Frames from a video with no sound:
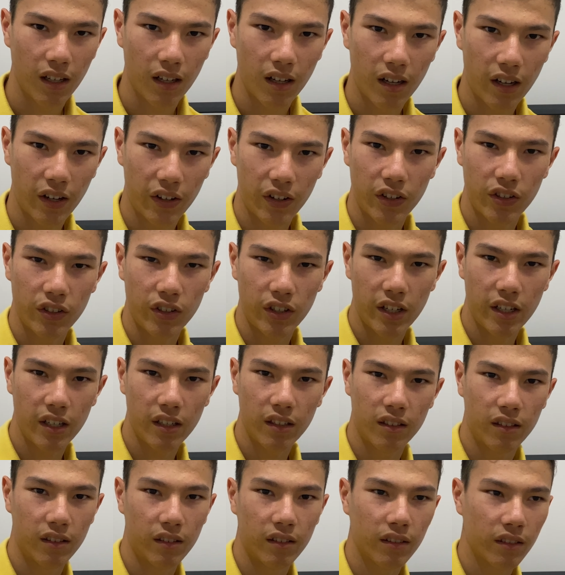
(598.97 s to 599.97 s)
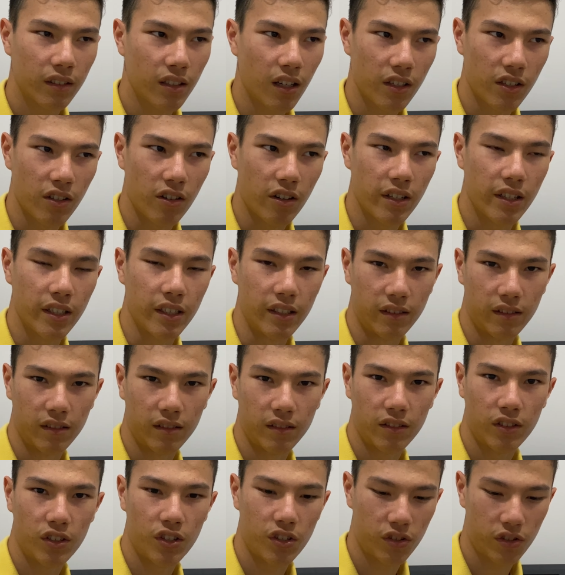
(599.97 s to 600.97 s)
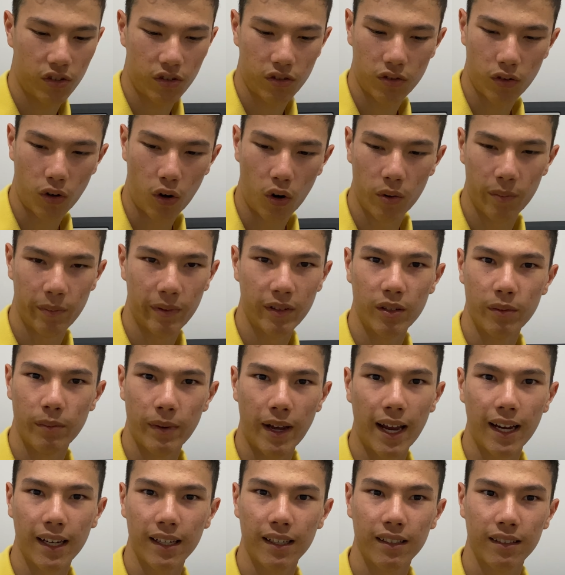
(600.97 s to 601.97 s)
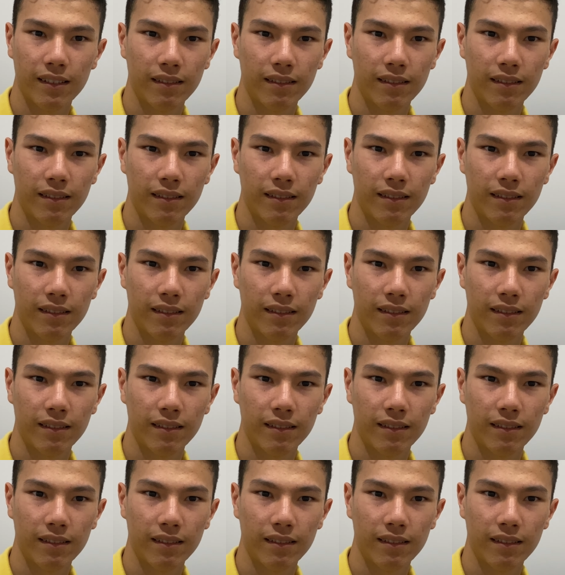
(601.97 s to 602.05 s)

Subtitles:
don't need Touch ID. You just open your Mac,